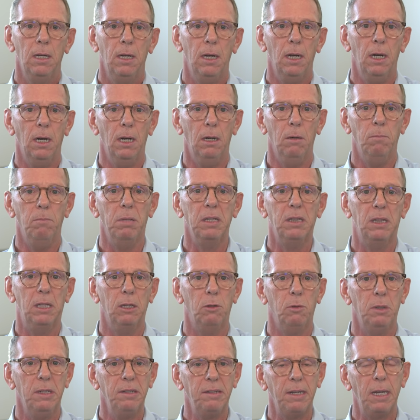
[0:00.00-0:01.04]
Um, but
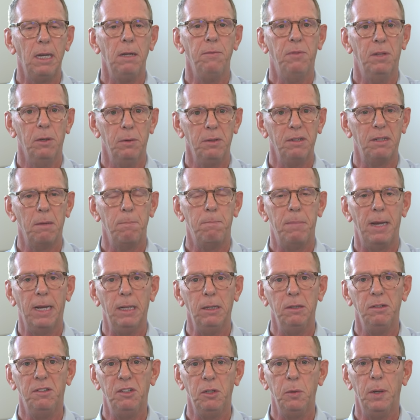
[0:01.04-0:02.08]
there is a there is a
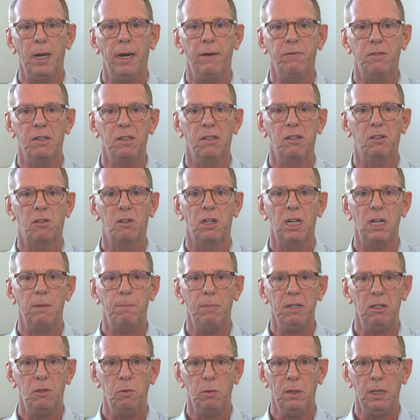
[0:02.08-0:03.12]
balance you have to strike
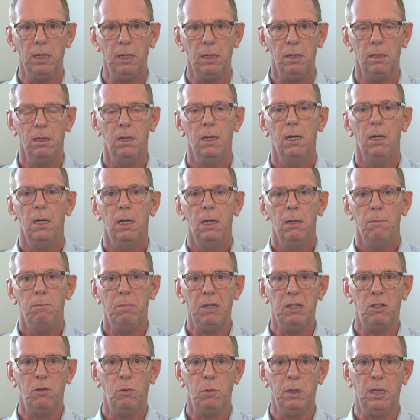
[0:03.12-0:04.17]
between
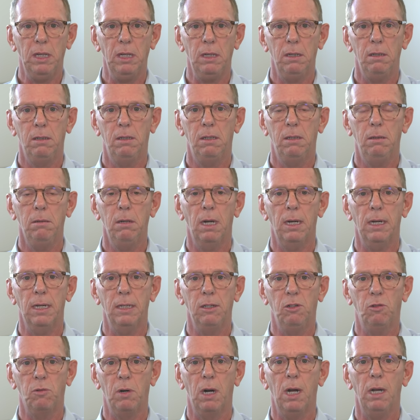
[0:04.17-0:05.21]
between uh,
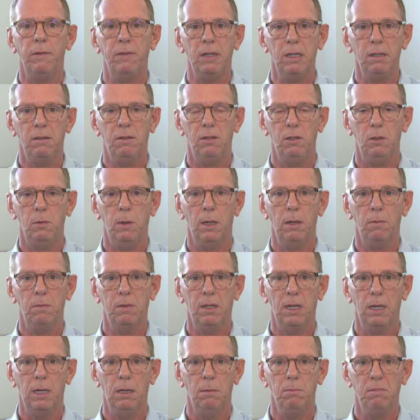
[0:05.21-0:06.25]
driving to
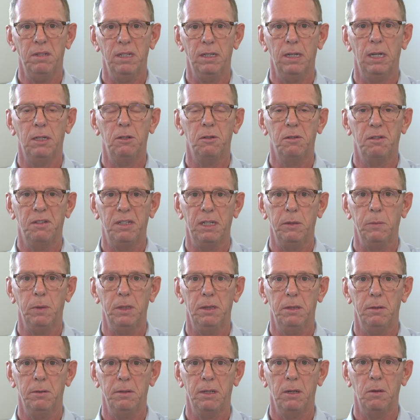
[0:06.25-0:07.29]
outcomes and understanding
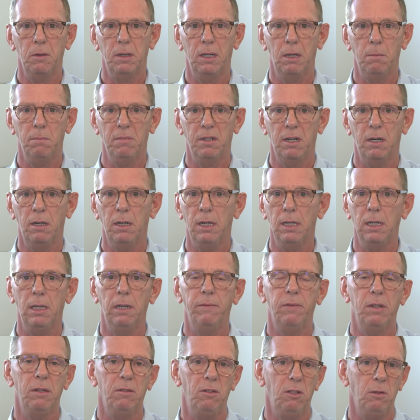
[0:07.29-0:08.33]
what those outcomes are, and
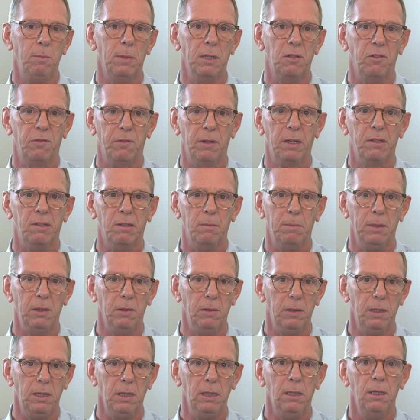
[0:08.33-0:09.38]
giving too much
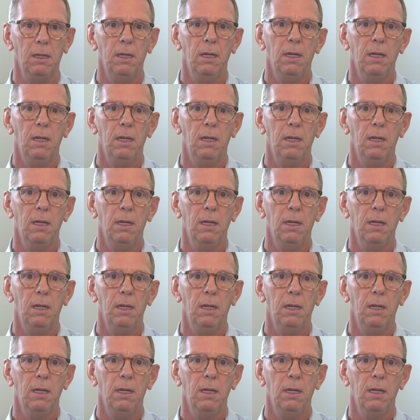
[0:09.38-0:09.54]
flexibility